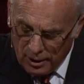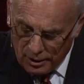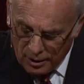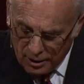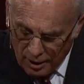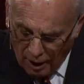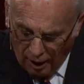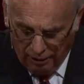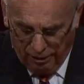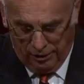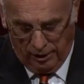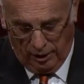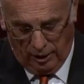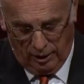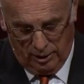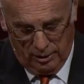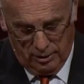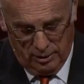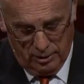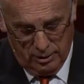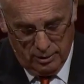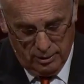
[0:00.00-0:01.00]
nothing.
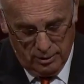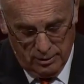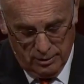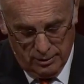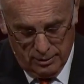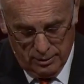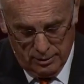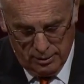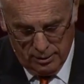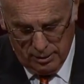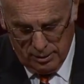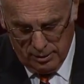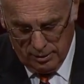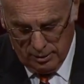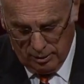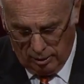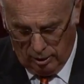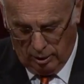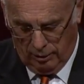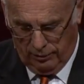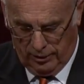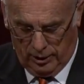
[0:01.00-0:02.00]

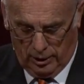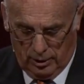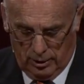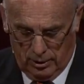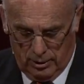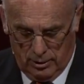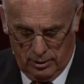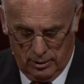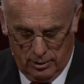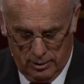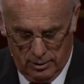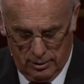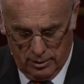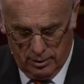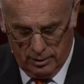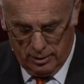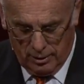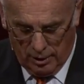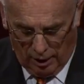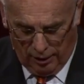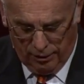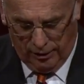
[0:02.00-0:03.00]
All of it.
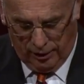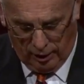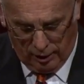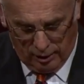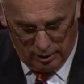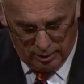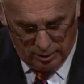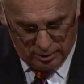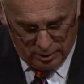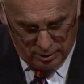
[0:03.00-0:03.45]
Nothing.